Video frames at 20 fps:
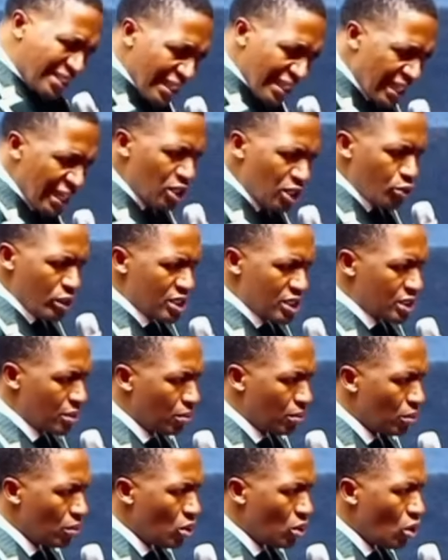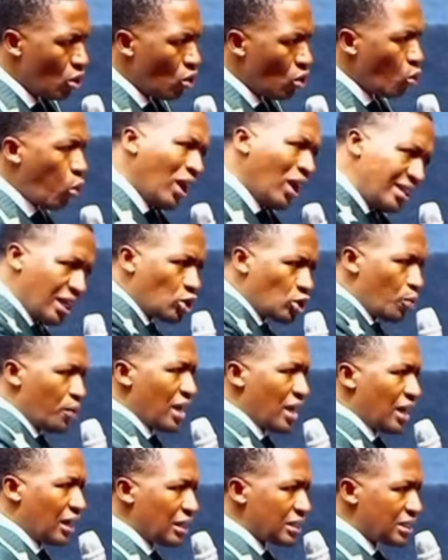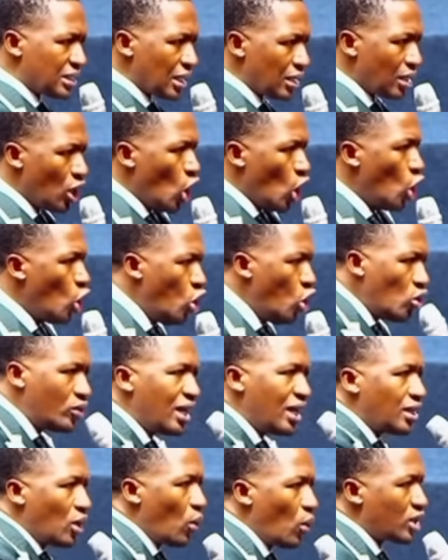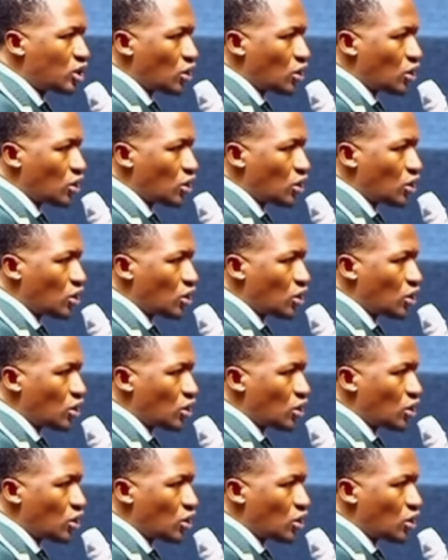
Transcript: was in Hinduism wanted to be a Christian. Looked at the